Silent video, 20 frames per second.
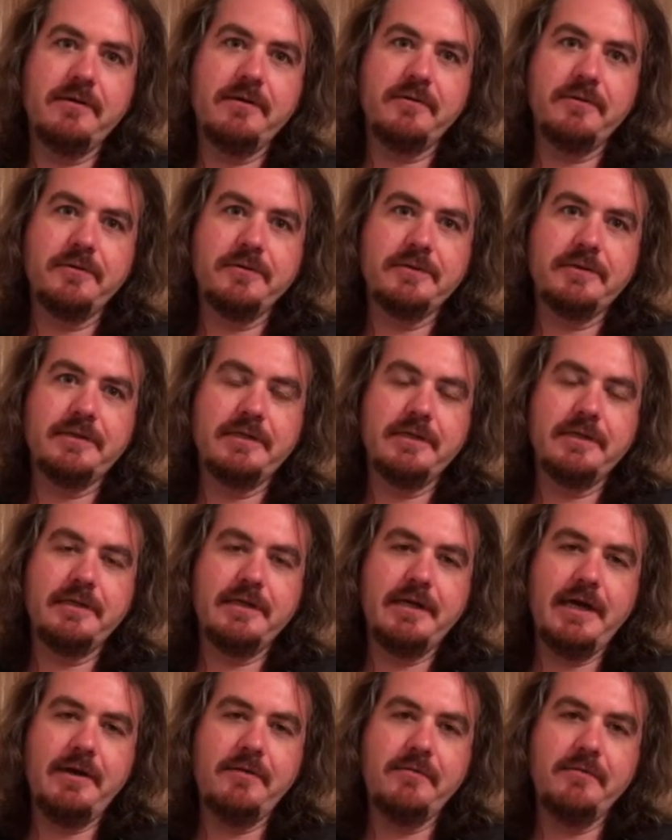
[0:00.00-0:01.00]
Of course,
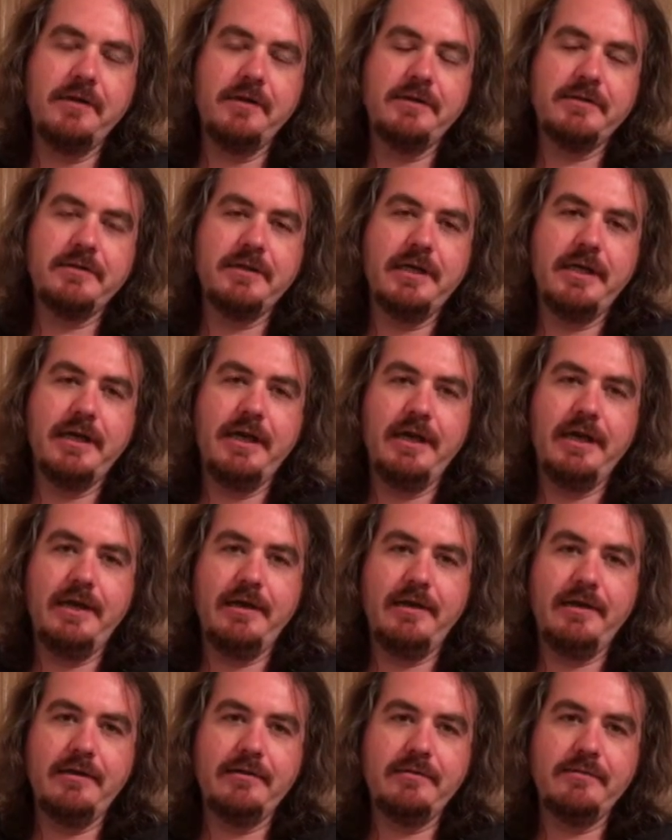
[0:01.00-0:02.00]
I wish I
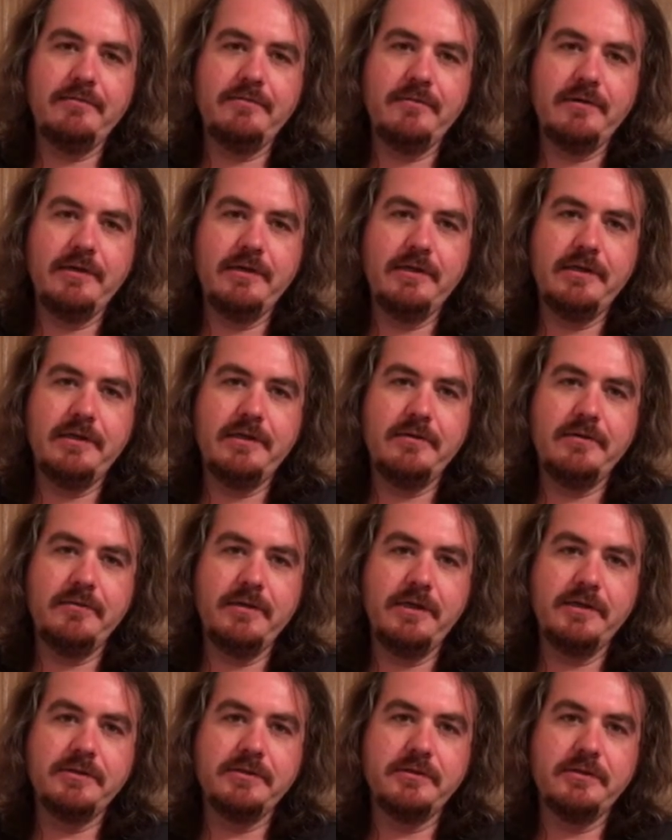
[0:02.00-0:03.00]
had one of the
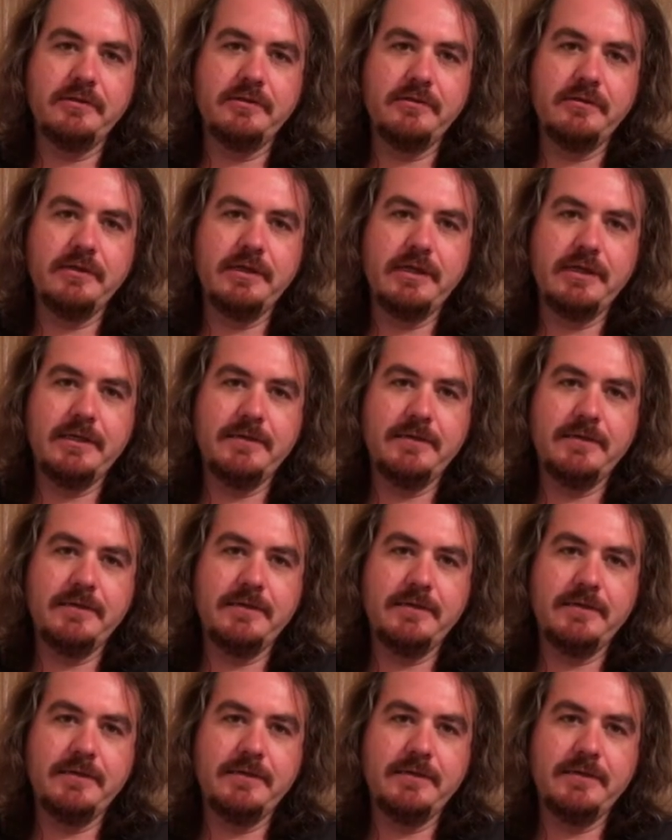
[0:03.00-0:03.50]
original.